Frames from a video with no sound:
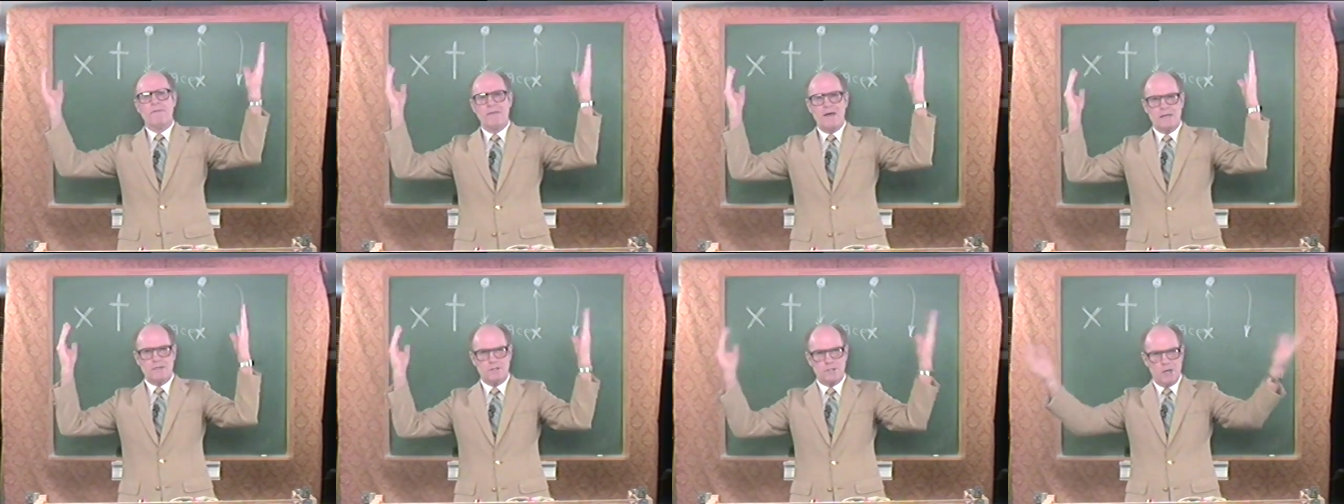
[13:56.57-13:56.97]

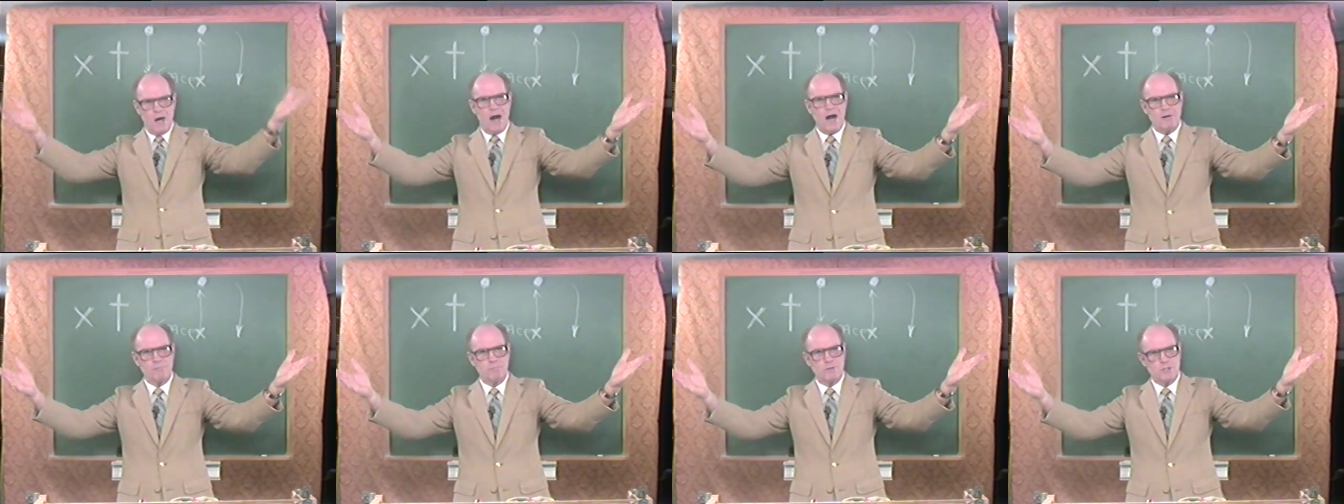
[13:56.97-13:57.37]
that
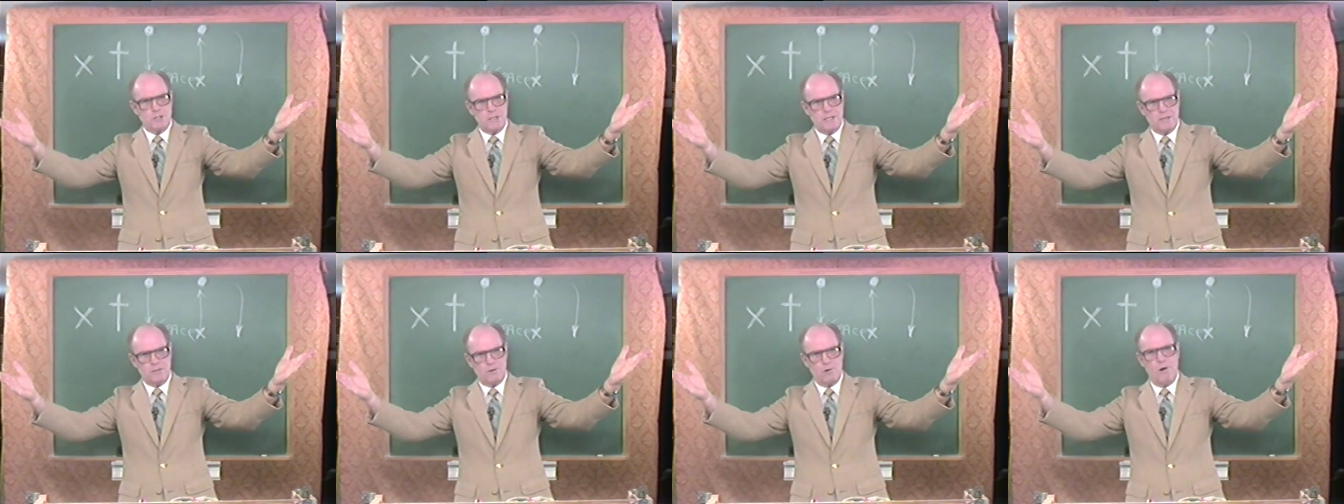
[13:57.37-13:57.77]
God was
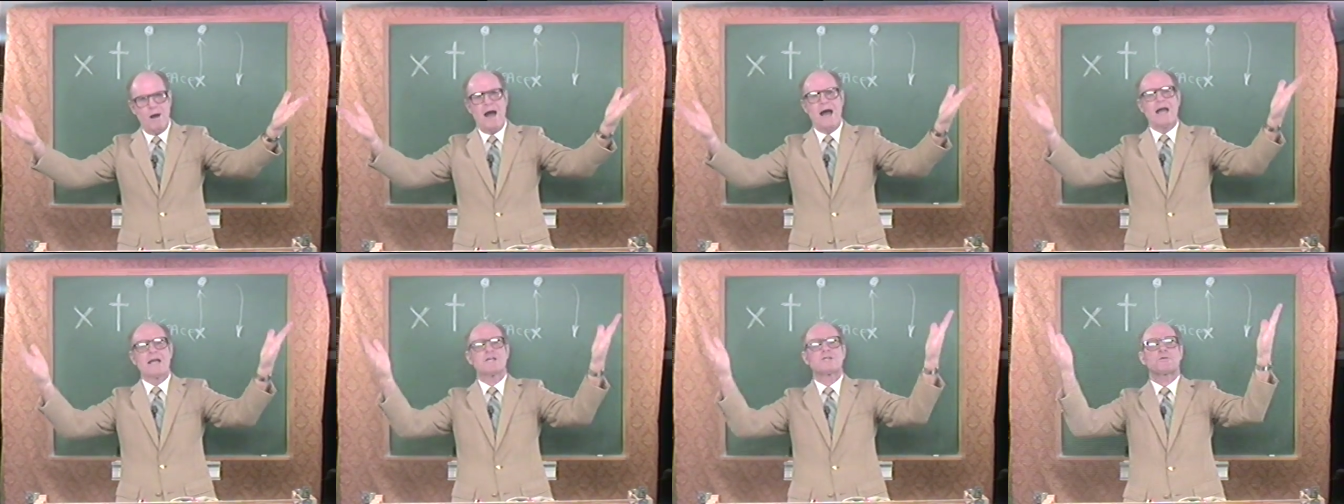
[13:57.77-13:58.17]
in
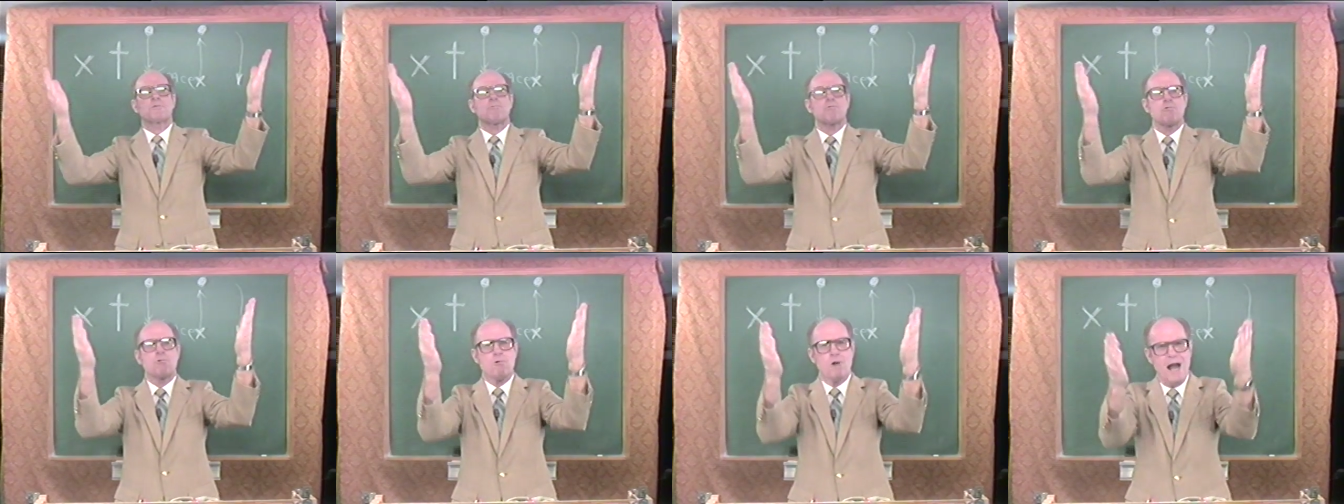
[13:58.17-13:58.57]
Christ
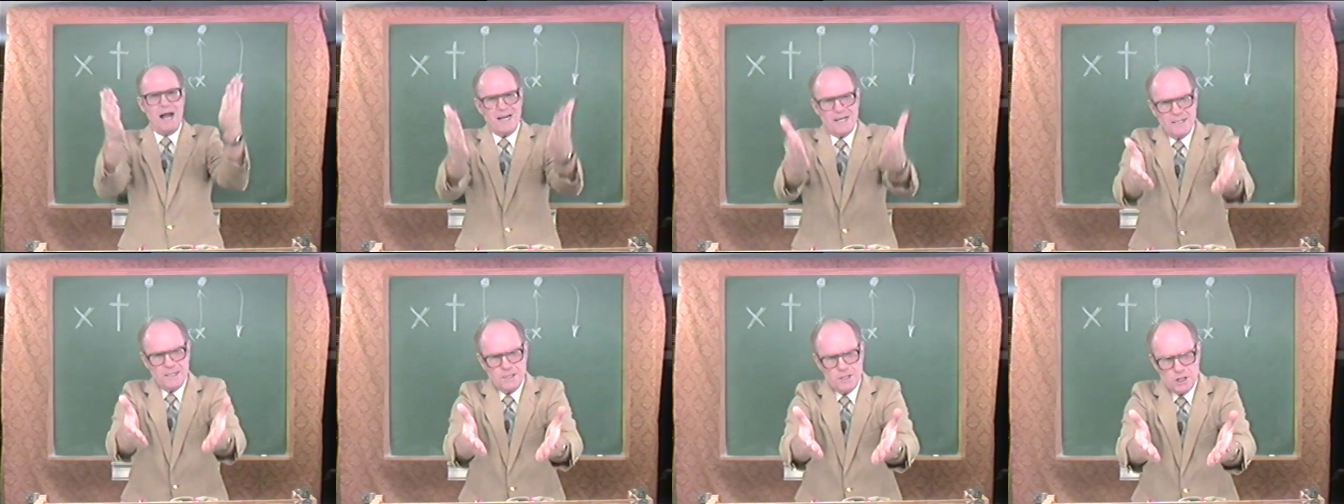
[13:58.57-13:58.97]

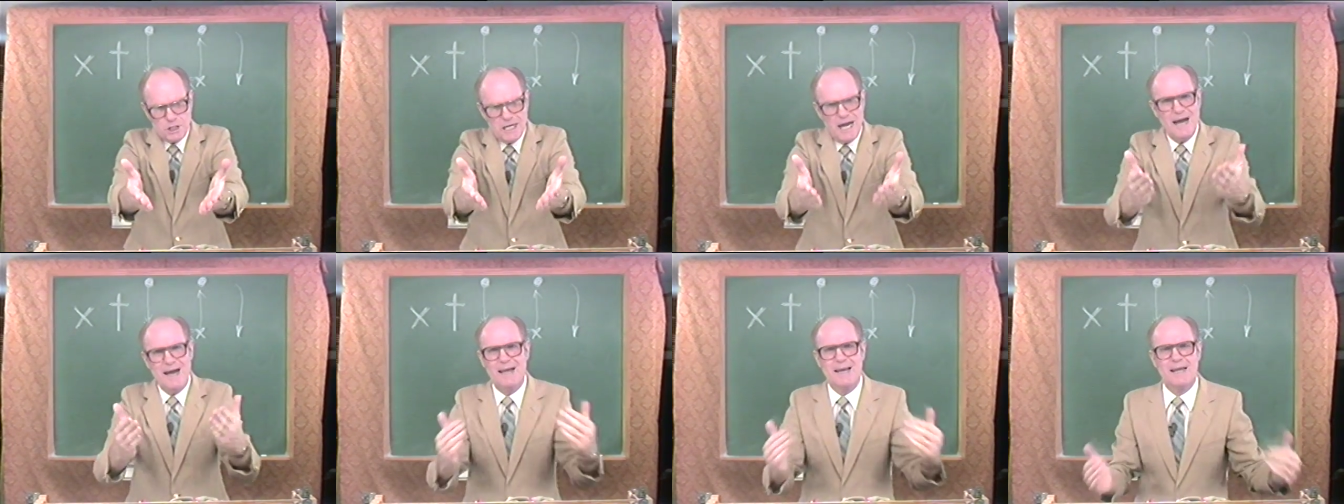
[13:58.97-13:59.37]

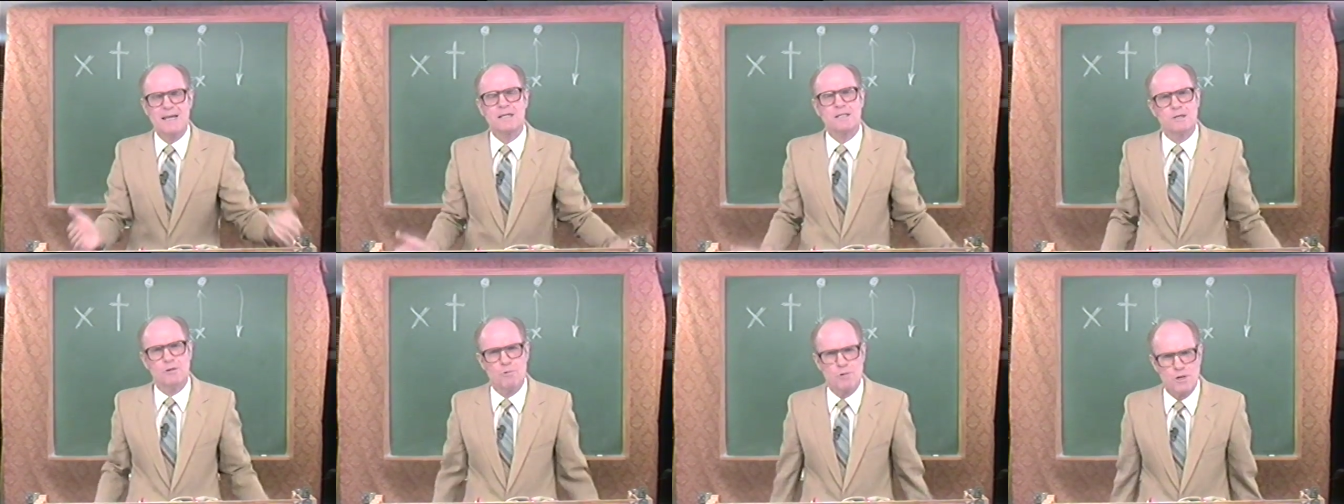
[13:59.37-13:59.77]

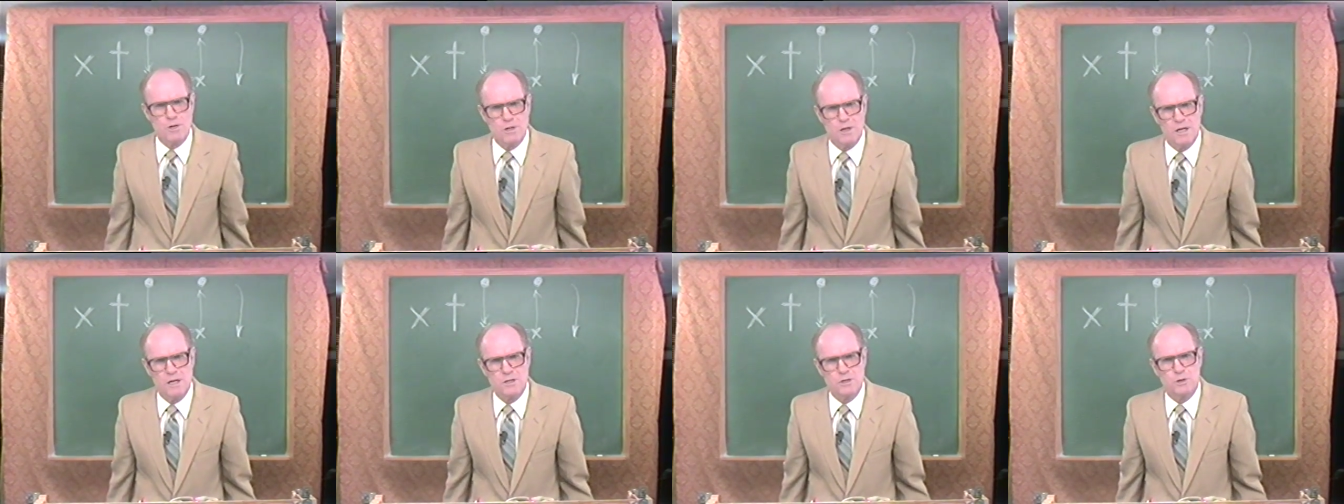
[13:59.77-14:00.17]
reconciling the
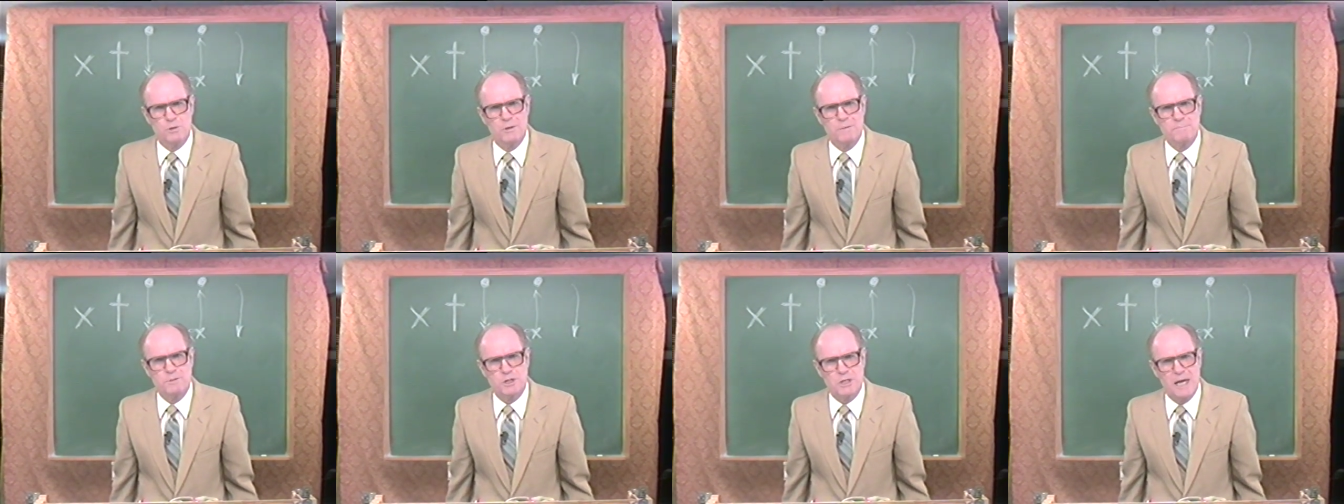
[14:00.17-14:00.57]
world unto
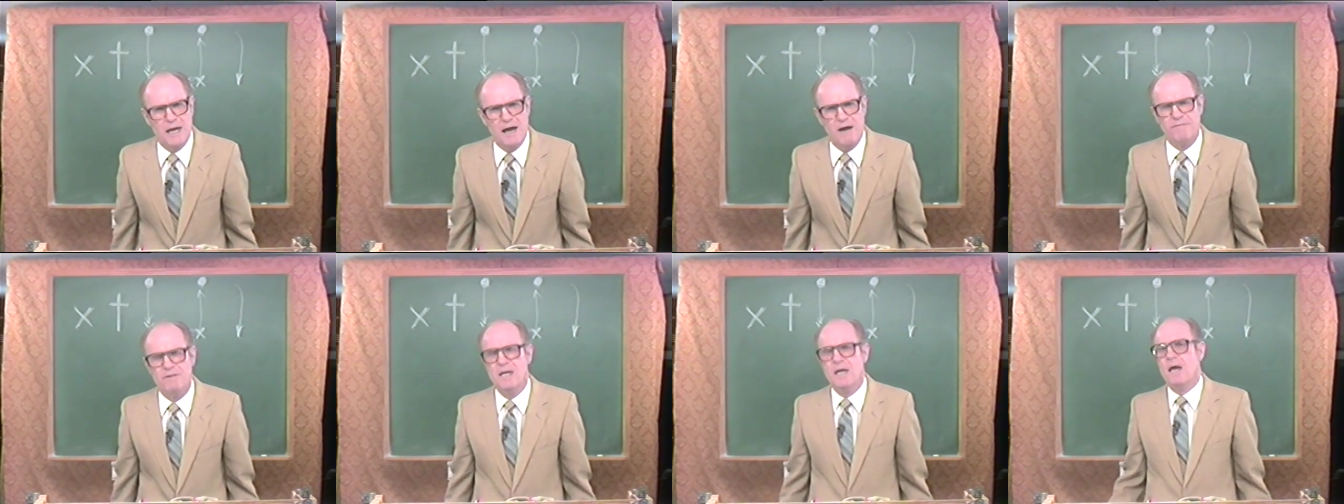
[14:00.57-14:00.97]

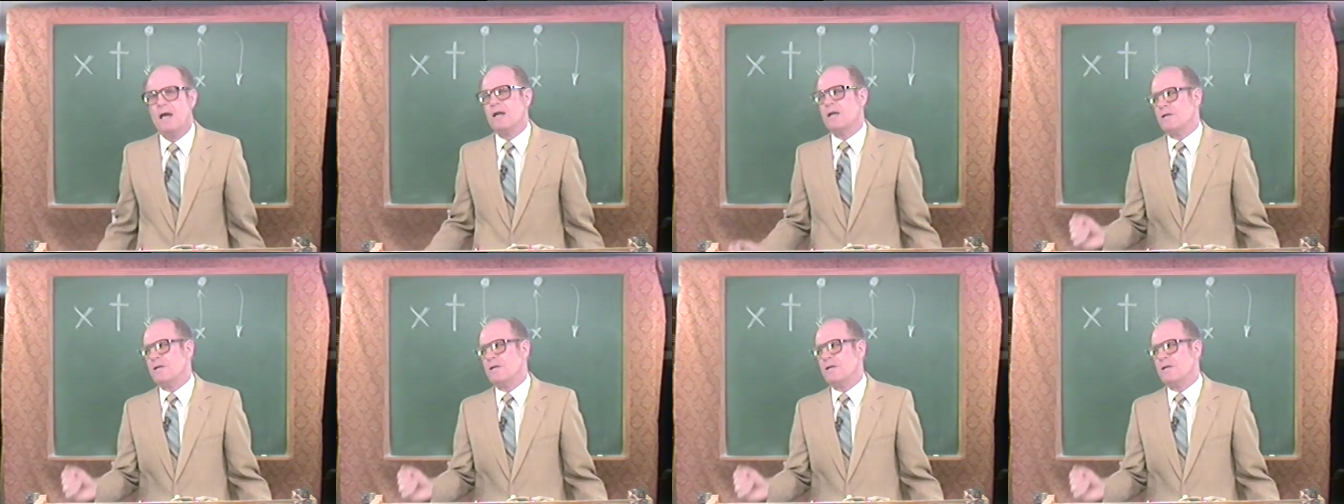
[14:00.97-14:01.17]
Himself,